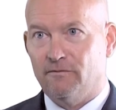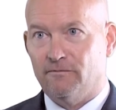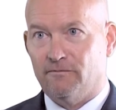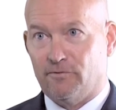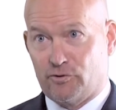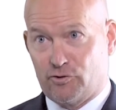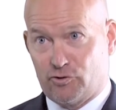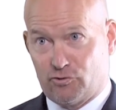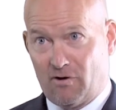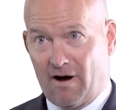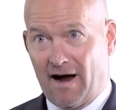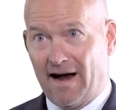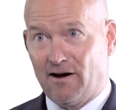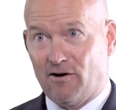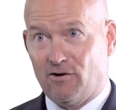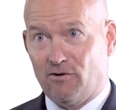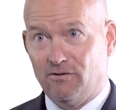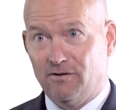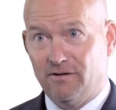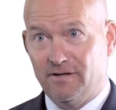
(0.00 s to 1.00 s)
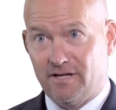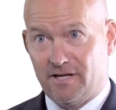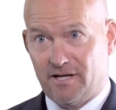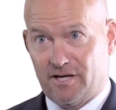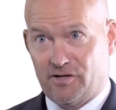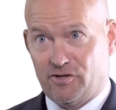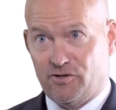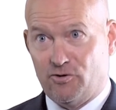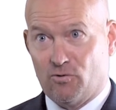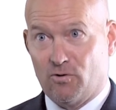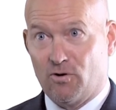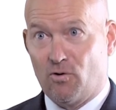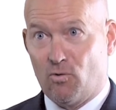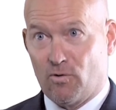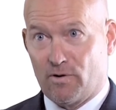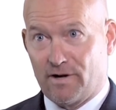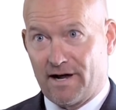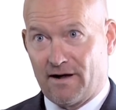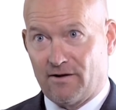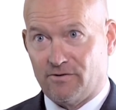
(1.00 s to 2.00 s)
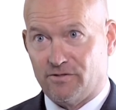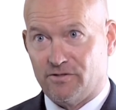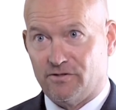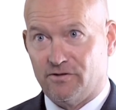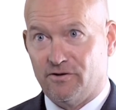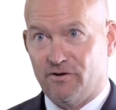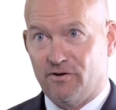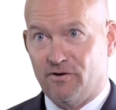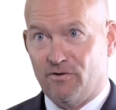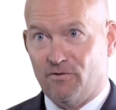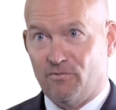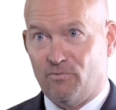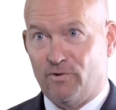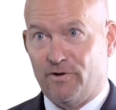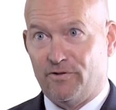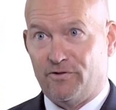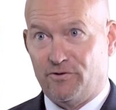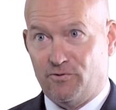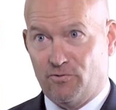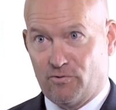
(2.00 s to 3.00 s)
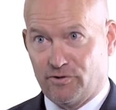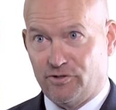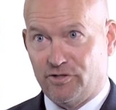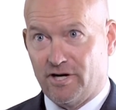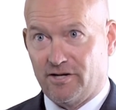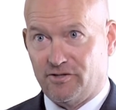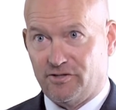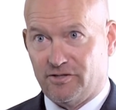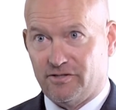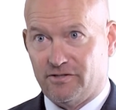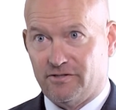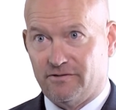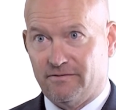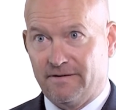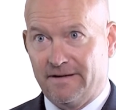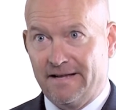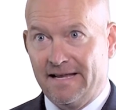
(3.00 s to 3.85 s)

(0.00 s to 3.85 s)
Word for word: for trial in your courthouse with your judges.